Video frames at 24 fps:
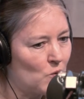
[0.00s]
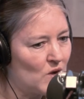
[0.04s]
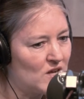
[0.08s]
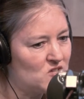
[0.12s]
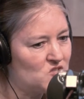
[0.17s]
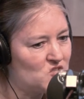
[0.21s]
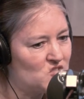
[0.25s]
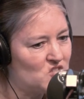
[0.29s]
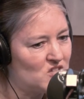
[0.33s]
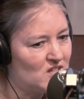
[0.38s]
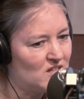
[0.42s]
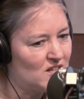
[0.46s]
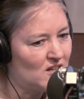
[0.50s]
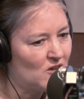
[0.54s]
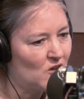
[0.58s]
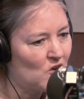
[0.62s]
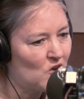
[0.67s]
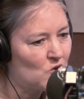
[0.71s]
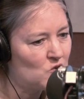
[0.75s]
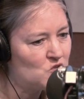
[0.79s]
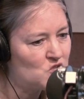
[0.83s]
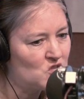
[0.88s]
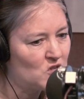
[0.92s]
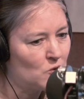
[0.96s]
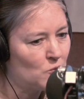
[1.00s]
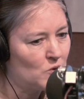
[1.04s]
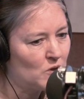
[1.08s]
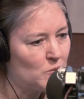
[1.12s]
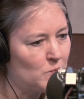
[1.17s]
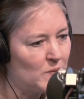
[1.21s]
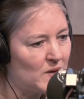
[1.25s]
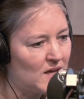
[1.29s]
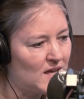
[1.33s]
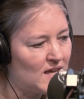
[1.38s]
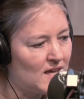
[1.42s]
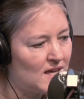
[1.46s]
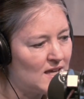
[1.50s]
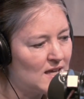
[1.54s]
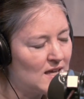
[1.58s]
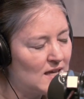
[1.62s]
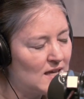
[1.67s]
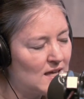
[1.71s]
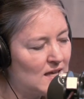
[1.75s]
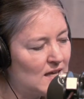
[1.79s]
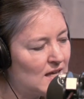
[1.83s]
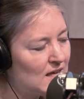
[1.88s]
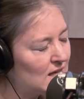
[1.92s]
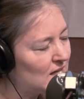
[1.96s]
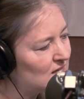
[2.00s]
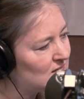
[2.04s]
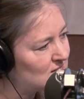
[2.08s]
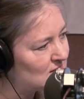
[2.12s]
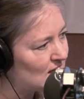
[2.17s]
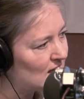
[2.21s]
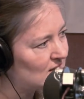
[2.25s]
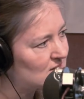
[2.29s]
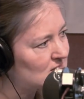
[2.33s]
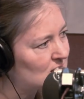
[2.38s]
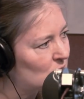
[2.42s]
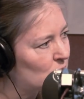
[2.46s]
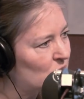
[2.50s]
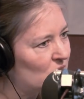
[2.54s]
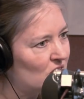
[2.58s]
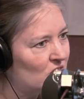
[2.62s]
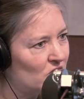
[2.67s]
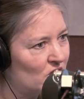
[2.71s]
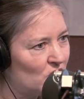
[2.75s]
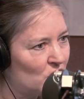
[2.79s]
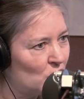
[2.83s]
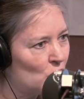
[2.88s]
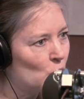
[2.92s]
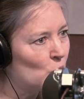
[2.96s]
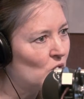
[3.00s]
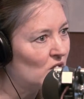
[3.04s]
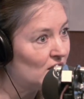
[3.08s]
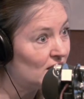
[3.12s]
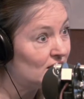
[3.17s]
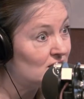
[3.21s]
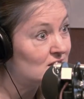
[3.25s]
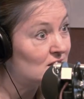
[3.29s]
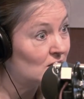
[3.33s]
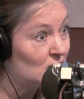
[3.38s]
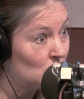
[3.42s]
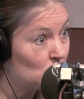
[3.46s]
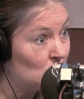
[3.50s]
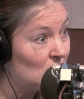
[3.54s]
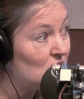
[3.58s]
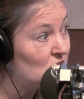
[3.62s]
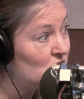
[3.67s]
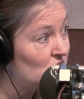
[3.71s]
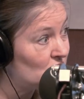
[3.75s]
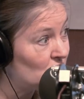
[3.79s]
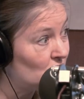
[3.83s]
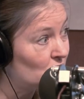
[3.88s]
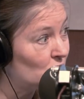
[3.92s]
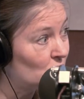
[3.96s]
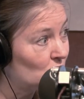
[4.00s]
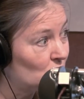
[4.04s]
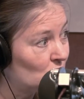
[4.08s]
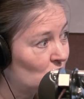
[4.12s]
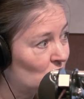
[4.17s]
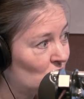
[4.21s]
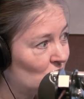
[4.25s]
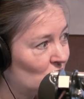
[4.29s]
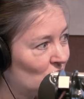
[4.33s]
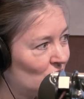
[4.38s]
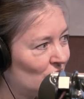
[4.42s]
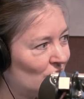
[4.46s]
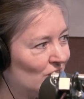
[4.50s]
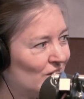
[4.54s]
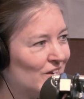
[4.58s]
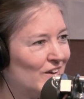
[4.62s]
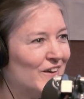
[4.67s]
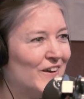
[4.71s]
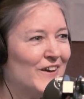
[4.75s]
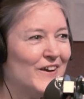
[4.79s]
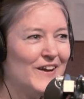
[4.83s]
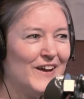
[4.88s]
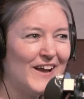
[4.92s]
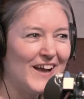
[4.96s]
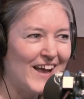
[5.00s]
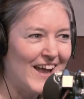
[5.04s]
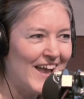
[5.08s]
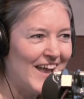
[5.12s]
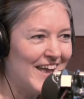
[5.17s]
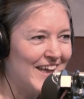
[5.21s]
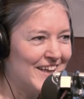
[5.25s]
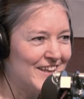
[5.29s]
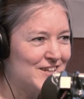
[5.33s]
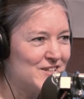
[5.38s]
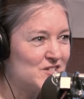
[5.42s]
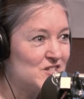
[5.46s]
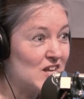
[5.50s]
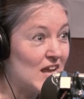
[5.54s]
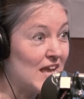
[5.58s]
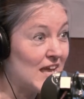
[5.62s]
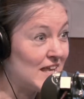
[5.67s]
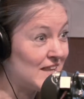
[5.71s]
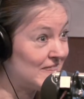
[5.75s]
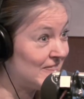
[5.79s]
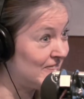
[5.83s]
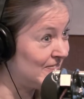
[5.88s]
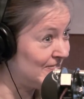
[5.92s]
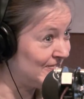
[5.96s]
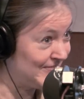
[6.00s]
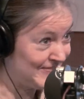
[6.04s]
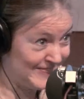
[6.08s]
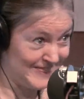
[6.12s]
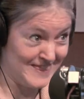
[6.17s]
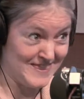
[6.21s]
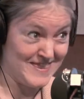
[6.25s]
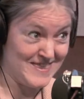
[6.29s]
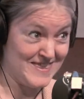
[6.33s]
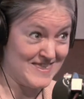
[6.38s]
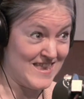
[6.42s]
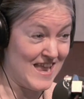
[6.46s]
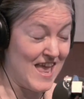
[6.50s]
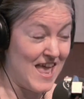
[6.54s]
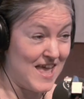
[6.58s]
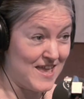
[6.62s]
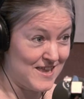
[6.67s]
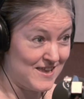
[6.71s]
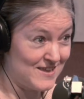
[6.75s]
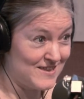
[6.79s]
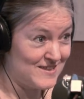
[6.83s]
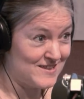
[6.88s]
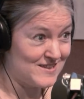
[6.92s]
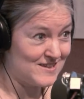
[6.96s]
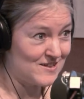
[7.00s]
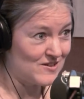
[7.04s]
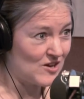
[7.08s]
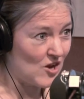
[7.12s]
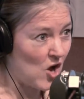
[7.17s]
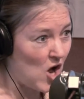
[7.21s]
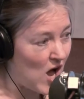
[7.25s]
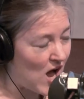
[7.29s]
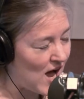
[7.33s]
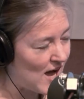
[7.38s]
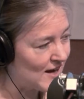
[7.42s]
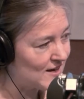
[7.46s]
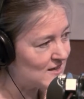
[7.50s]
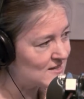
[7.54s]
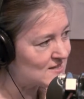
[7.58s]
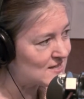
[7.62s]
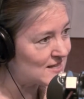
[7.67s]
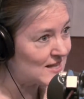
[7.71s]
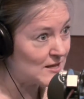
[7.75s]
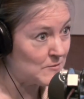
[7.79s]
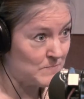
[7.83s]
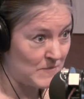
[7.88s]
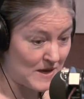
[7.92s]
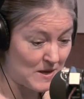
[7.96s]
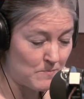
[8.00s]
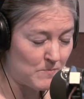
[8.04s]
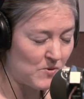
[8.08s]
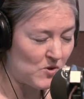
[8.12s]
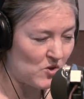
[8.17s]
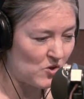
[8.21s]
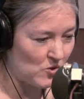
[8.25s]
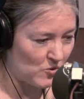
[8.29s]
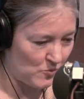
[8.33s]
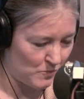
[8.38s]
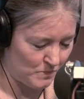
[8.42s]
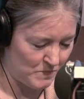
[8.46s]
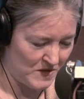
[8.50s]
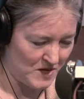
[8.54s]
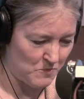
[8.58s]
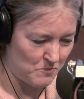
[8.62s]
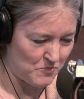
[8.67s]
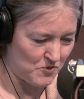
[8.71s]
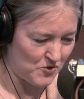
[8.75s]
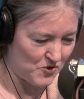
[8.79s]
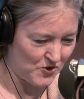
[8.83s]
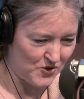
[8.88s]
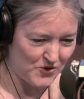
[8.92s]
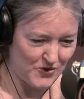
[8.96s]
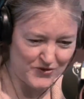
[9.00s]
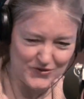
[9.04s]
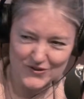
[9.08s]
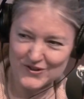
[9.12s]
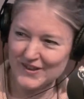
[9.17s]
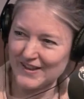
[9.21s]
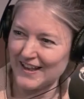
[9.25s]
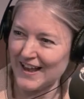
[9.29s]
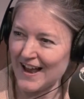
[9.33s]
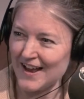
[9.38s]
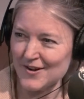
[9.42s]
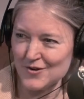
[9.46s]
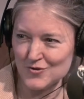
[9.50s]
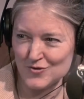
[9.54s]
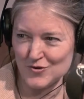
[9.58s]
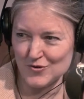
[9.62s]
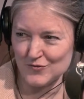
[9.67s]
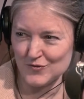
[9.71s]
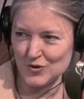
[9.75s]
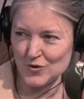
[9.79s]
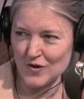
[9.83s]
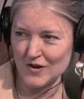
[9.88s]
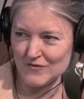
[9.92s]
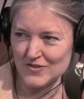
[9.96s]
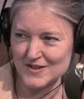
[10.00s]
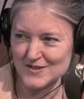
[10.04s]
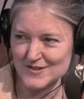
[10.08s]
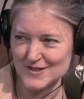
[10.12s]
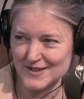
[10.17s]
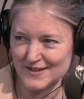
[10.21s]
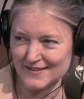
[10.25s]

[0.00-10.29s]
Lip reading: question in coaching would be, is that something that you're willing to commit to? Mm-hmm. And and honestly, people, I don't know if you have this